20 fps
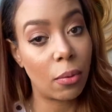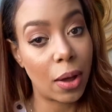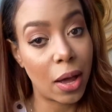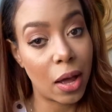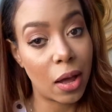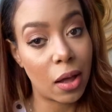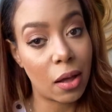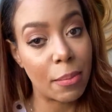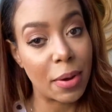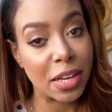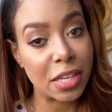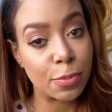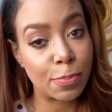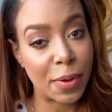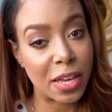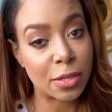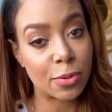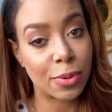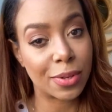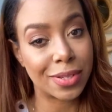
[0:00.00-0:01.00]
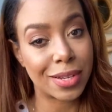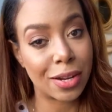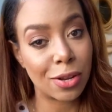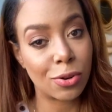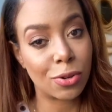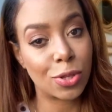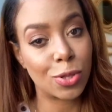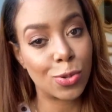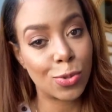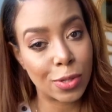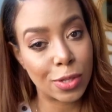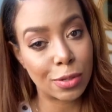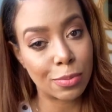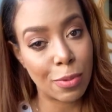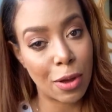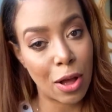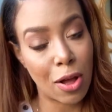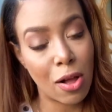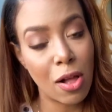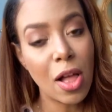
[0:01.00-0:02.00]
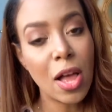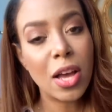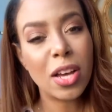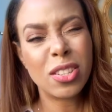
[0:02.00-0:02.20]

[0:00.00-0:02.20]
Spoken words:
Well, my space was a little too small,